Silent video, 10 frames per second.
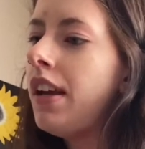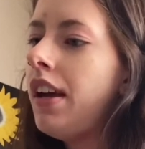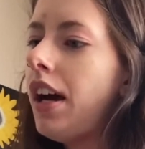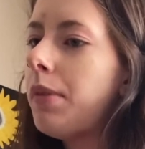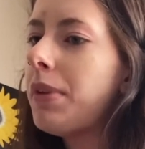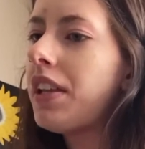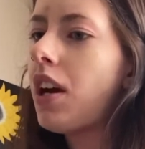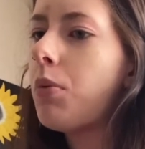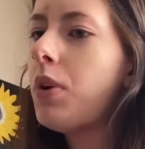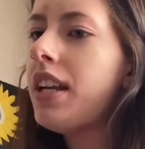
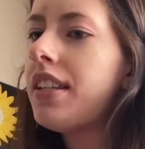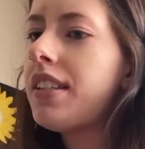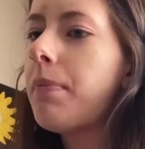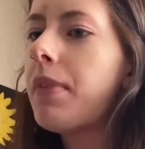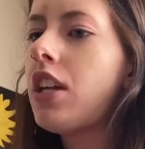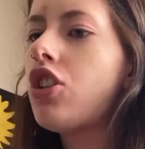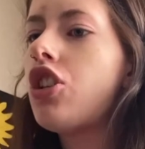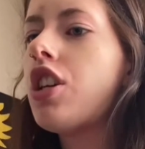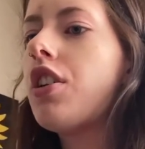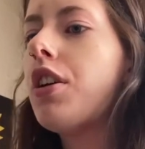Amelia, what is something
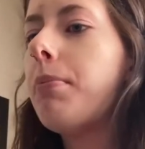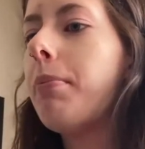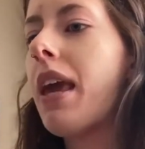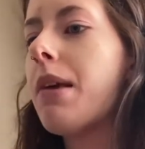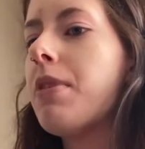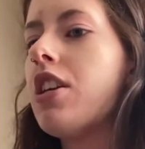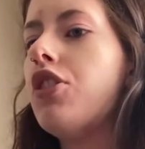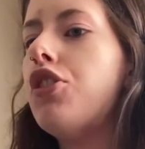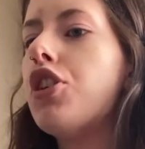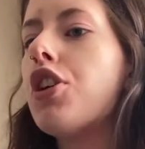she could maybe
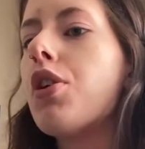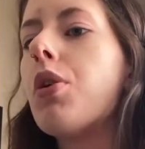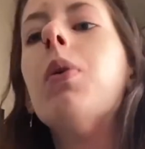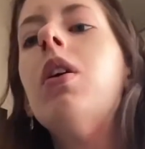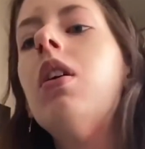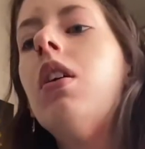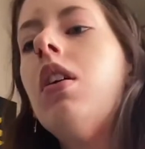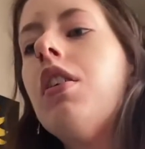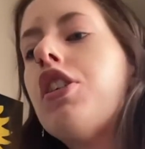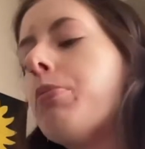do
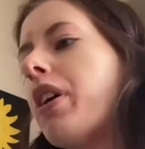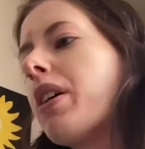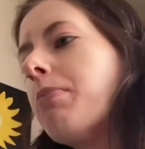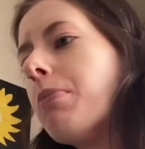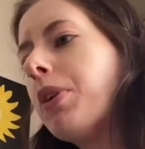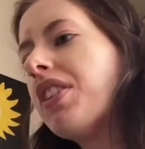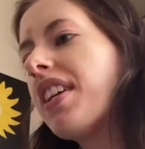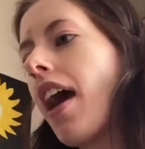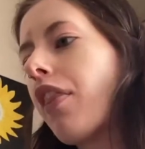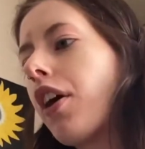to bring people
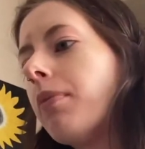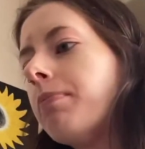together?